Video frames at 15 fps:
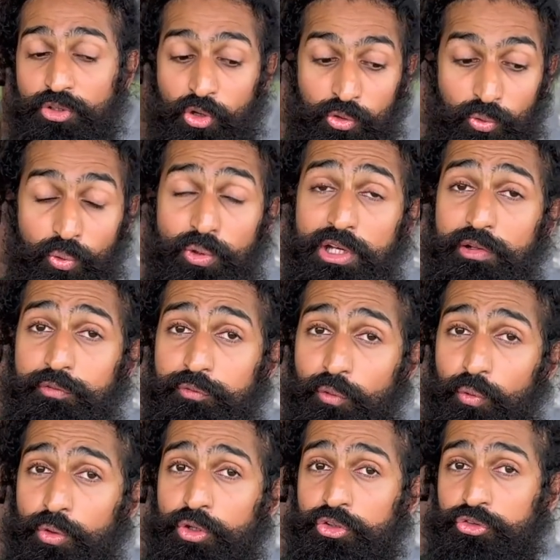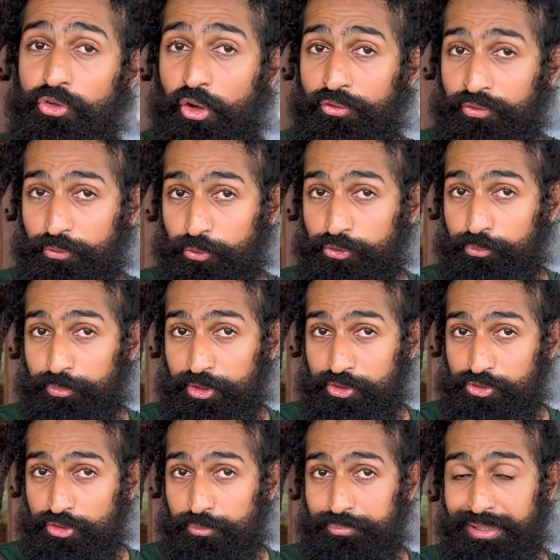or only focused on those
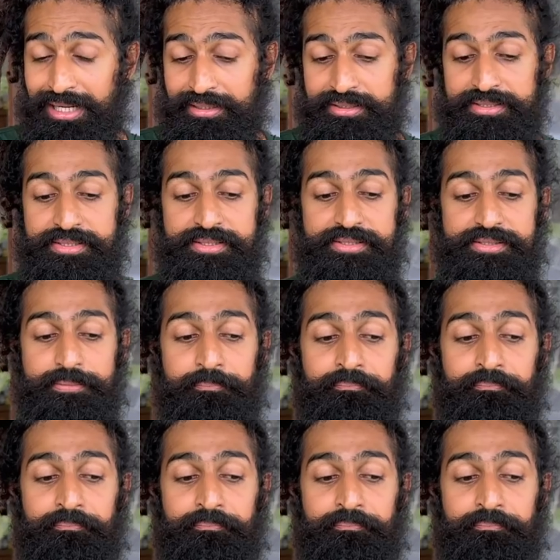spiritual practices.